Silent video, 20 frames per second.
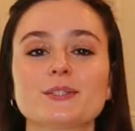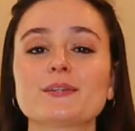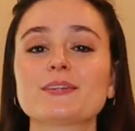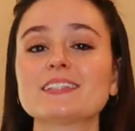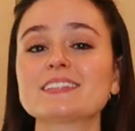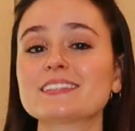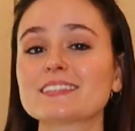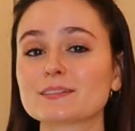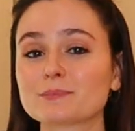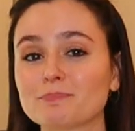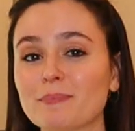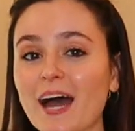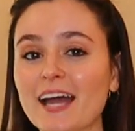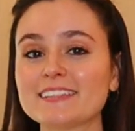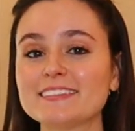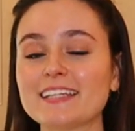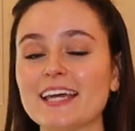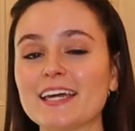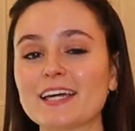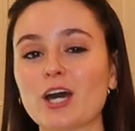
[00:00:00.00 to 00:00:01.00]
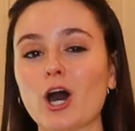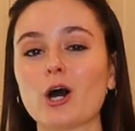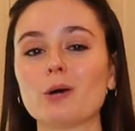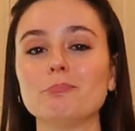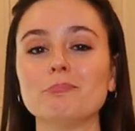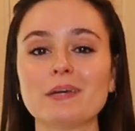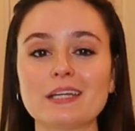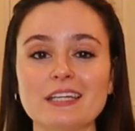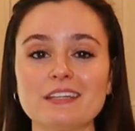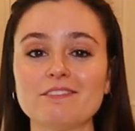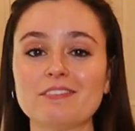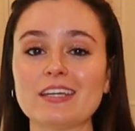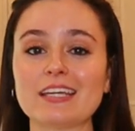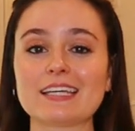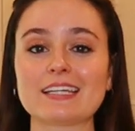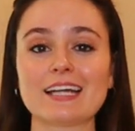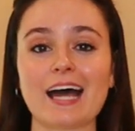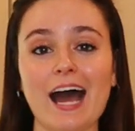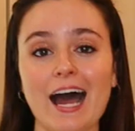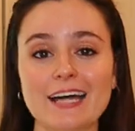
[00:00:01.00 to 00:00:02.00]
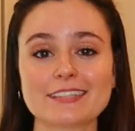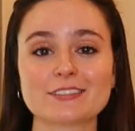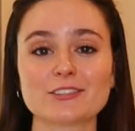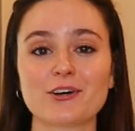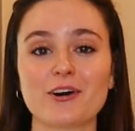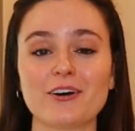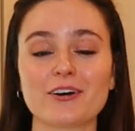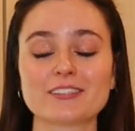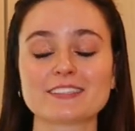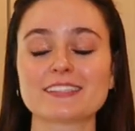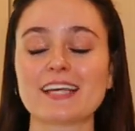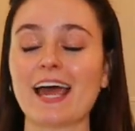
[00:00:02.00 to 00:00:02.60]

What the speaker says: So this is my take on mini vegan hot dogs,